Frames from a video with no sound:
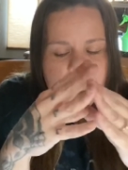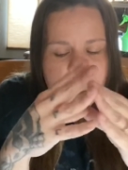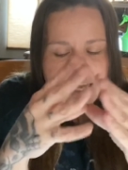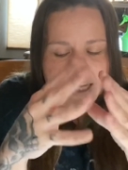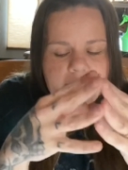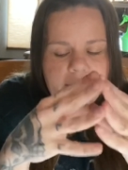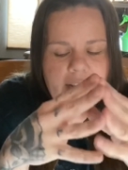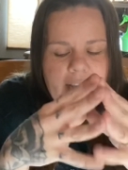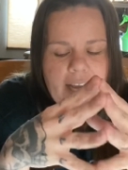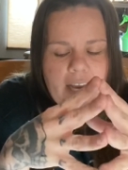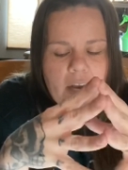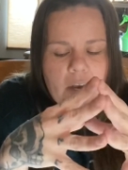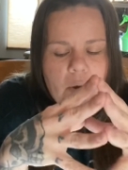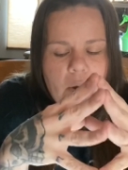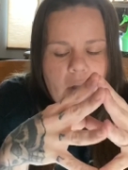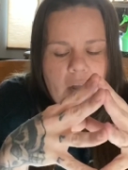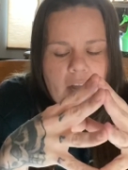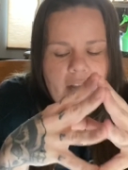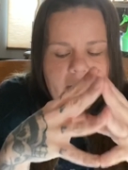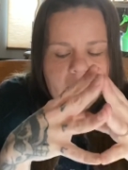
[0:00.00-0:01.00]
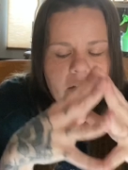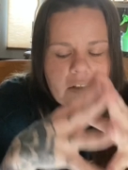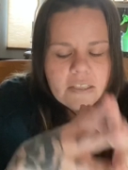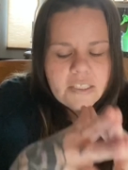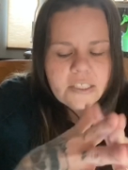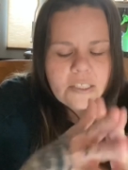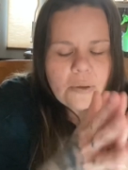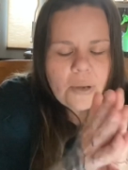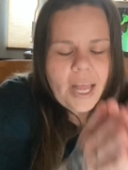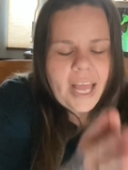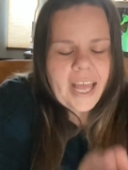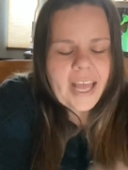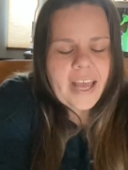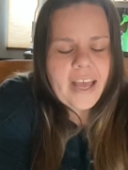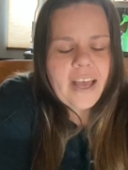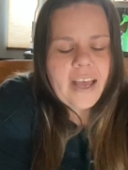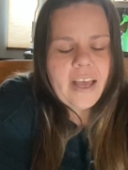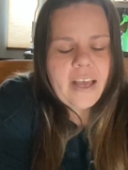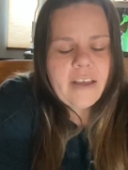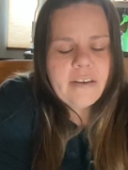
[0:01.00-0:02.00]
Now, I also
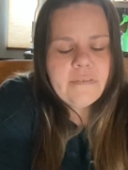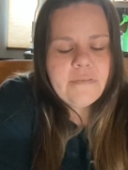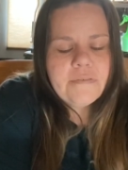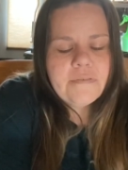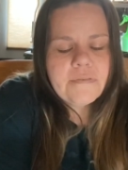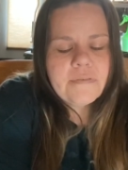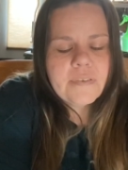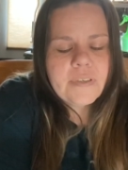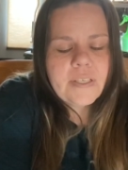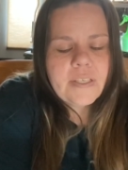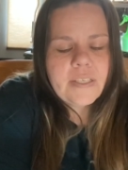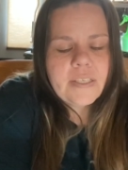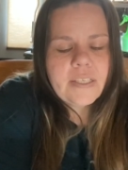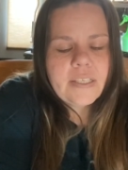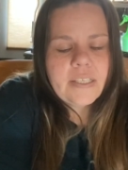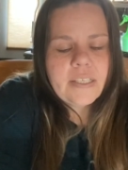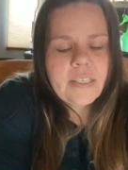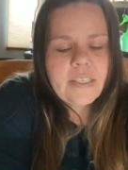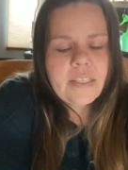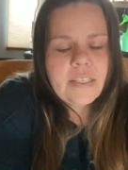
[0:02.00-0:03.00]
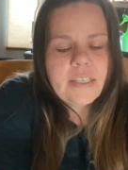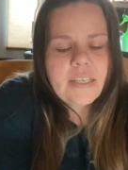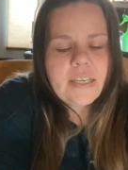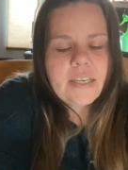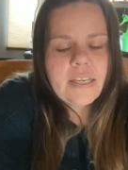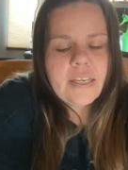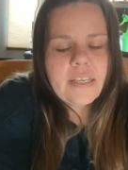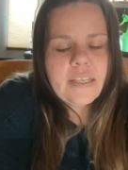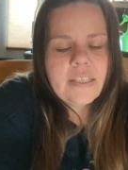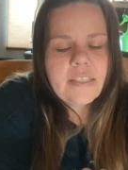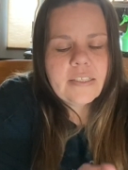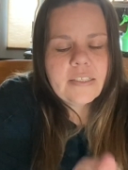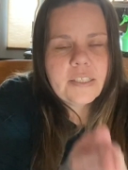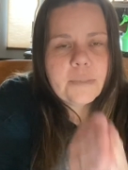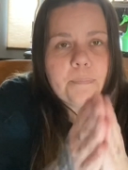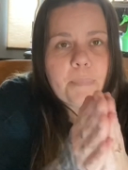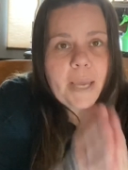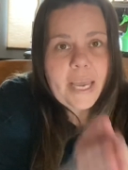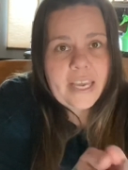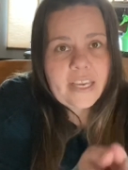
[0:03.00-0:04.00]
have the
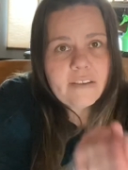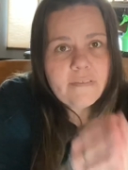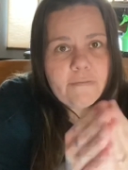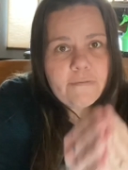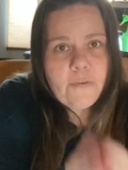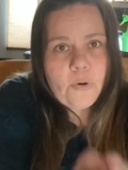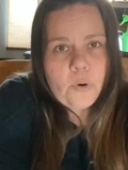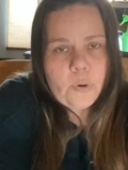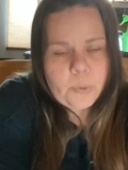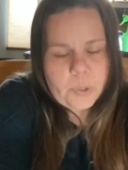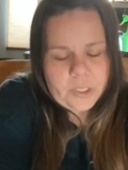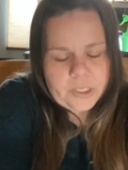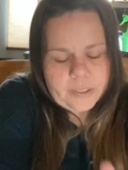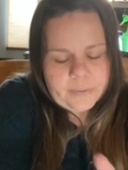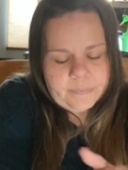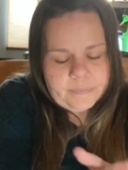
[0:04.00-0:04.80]
pay it forward.